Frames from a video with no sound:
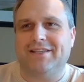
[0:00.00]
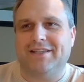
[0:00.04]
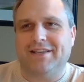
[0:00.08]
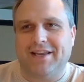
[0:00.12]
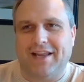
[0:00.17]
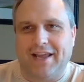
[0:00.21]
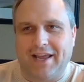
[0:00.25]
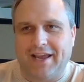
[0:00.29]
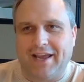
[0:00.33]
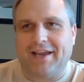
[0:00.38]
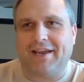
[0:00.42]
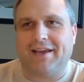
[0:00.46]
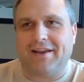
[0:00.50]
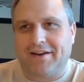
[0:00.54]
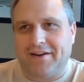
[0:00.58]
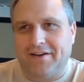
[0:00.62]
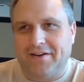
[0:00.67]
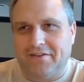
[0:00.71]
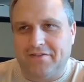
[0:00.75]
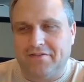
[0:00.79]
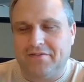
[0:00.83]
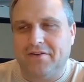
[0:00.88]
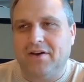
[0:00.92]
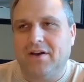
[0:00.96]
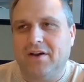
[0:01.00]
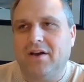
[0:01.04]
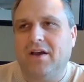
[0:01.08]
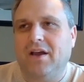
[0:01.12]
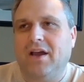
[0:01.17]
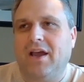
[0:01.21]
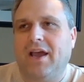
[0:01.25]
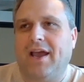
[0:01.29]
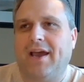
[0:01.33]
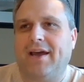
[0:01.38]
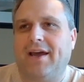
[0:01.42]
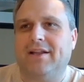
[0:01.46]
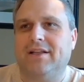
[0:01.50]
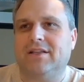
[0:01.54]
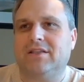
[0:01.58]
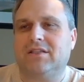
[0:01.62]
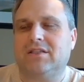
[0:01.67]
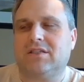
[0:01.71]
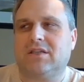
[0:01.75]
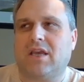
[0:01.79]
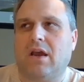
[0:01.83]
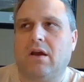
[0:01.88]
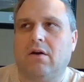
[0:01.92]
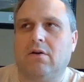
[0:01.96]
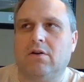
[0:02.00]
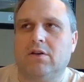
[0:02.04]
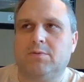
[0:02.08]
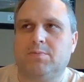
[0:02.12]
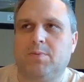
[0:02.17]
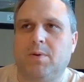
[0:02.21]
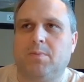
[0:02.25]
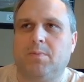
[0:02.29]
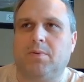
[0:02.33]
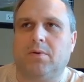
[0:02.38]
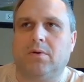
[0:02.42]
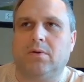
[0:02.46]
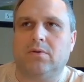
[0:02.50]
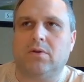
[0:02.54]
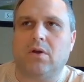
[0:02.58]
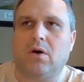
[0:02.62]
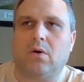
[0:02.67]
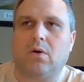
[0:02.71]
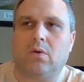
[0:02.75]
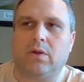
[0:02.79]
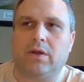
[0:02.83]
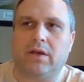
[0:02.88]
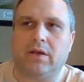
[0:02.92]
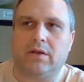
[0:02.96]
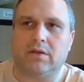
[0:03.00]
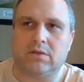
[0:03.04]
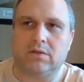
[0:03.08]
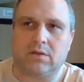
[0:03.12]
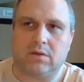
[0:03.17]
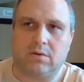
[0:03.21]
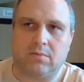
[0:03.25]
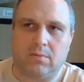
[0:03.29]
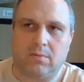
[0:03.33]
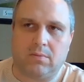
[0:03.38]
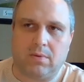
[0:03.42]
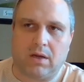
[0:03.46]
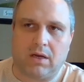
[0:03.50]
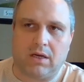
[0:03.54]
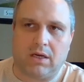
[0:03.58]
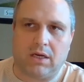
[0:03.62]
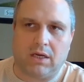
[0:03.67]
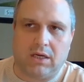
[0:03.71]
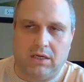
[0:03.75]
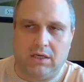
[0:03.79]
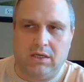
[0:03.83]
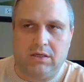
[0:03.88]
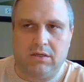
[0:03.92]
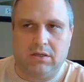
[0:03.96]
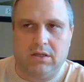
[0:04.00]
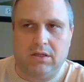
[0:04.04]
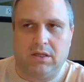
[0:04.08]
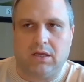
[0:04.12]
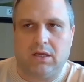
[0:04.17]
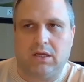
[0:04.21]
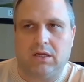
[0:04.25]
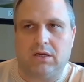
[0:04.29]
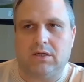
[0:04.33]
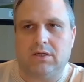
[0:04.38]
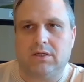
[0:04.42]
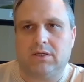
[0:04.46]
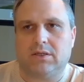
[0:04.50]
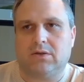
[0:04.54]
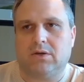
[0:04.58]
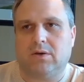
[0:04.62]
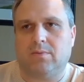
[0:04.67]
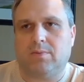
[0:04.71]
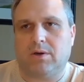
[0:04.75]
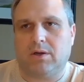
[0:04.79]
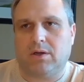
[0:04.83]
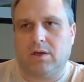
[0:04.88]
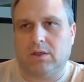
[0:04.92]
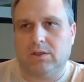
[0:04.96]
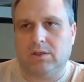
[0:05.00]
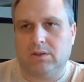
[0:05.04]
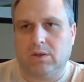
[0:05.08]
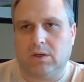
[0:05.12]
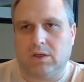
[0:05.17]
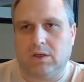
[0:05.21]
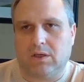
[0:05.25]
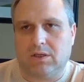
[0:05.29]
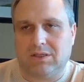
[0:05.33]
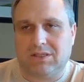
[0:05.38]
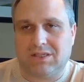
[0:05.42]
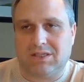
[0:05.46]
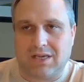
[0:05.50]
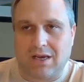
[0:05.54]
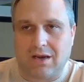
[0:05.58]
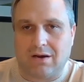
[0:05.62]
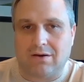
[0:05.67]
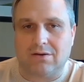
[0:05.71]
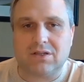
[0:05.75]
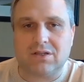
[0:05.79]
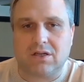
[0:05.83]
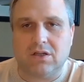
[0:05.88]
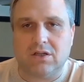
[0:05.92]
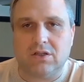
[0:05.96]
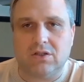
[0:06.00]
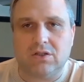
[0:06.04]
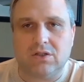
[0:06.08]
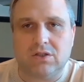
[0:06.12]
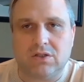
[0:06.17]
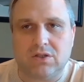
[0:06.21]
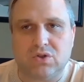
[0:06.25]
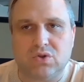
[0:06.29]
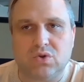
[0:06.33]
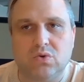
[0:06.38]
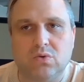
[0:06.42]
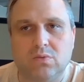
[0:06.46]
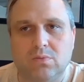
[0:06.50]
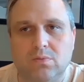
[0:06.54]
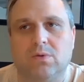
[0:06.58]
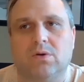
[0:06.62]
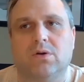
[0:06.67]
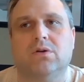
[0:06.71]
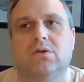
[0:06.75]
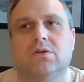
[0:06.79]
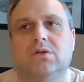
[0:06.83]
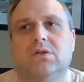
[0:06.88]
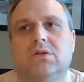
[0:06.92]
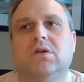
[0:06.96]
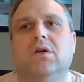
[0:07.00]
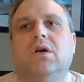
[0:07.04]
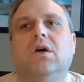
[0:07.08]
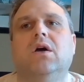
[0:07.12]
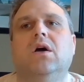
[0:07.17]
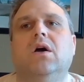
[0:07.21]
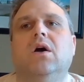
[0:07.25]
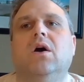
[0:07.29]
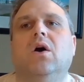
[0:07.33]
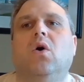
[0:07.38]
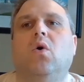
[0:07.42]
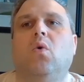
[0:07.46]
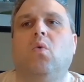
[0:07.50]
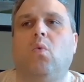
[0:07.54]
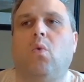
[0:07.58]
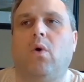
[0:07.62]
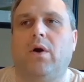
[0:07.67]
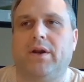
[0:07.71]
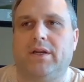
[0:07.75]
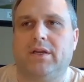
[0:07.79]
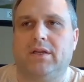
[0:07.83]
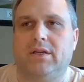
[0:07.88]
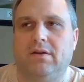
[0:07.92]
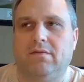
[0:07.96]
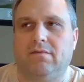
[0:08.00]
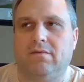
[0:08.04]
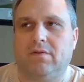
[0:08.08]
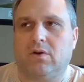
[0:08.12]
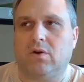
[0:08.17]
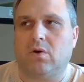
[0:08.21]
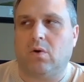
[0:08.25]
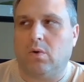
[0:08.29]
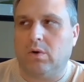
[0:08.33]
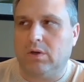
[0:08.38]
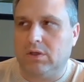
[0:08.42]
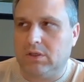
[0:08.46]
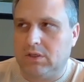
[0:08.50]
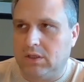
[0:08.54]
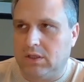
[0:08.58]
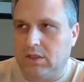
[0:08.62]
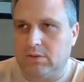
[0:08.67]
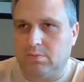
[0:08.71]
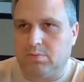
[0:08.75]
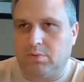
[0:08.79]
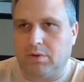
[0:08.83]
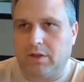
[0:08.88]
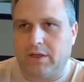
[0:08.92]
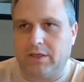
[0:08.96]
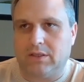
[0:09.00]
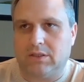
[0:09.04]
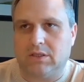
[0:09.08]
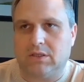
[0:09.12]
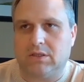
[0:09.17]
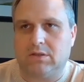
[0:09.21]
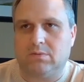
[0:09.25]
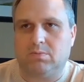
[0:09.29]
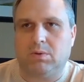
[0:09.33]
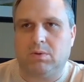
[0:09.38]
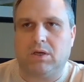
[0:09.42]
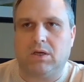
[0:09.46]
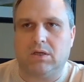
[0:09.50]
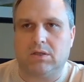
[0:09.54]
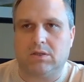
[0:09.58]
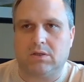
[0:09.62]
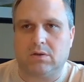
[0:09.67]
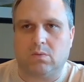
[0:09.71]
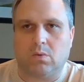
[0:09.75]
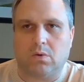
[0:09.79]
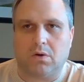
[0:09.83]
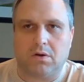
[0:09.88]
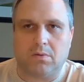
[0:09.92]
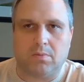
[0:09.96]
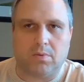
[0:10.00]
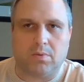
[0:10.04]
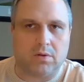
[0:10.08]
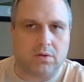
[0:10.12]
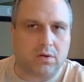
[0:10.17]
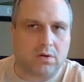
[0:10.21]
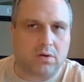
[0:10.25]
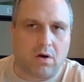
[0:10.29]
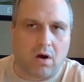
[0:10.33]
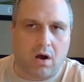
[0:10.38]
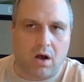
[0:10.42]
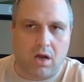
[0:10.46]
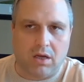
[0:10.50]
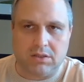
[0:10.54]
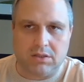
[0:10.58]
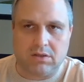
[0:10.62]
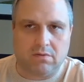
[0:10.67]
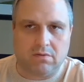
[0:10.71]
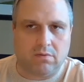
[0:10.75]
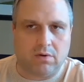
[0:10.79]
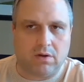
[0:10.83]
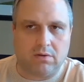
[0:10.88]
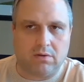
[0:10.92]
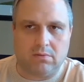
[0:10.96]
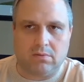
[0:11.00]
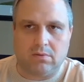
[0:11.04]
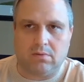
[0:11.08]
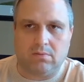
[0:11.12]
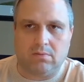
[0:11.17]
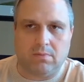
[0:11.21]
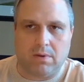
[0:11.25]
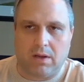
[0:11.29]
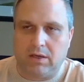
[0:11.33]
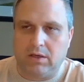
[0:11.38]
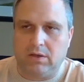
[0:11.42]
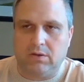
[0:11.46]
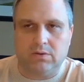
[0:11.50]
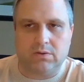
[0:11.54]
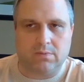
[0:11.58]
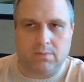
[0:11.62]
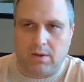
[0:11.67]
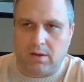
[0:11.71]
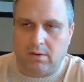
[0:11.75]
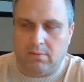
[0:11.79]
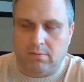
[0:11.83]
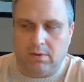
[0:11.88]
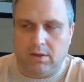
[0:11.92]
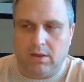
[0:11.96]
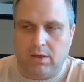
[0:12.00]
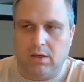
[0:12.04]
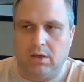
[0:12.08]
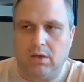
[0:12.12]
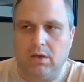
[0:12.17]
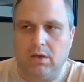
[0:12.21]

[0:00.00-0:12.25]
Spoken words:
negative. And it scares people not only as getting into the industry, but it also scares consumers wanting to even go into these places because they're worried about the cost of what menus may be.